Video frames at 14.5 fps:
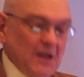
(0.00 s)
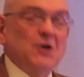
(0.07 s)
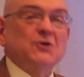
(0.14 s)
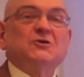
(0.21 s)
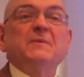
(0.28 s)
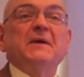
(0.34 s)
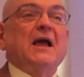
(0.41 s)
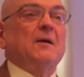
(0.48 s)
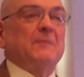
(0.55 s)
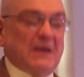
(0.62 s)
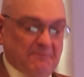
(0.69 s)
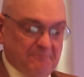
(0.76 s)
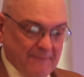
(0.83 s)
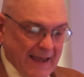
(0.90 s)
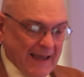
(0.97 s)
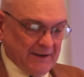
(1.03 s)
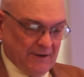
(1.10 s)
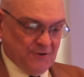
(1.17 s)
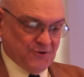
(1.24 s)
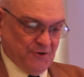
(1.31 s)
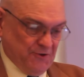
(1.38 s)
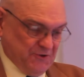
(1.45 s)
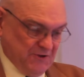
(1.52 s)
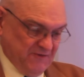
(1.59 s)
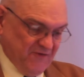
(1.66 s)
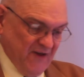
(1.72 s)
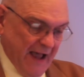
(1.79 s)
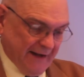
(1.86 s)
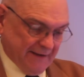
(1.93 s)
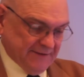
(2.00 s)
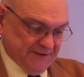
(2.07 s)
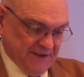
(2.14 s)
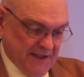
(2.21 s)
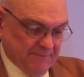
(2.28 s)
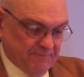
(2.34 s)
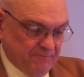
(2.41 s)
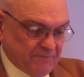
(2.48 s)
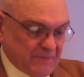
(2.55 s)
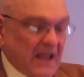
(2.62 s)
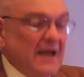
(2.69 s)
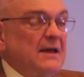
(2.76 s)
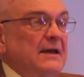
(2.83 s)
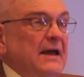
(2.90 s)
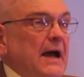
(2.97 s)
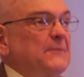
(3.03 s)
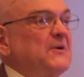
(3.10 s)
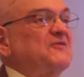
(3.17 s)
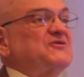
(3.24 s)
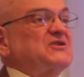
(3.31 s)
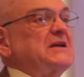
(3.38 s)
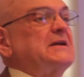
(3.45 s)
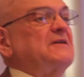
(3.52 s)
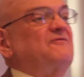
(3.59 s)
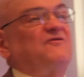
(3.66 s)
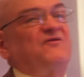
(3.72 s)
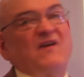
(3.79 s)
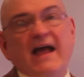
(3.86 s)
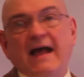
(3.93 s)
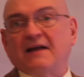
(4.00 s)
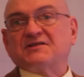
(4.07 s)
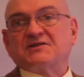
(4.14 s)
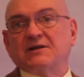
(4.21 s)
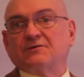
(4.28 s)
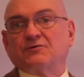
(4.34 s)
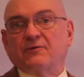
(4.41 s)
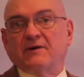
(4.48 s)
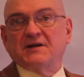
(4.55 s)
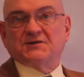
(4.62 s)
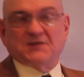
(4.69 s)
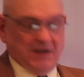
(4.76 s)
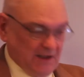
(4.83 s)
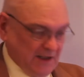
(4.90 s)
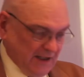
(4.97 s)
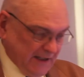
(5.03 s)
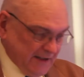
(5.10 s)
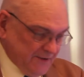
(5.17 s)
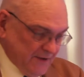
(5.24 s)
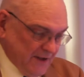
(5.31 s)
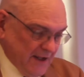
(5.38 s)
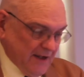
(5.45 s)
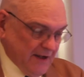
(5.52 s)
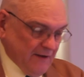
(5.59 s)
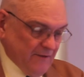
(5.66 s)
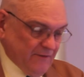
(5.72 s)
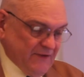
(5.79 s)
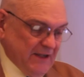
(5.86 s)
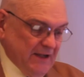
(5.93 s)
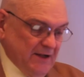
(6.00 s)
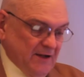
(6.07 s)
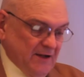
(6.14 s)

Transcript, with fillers: to becoming managers of faculty. And we've seen a vast increase in the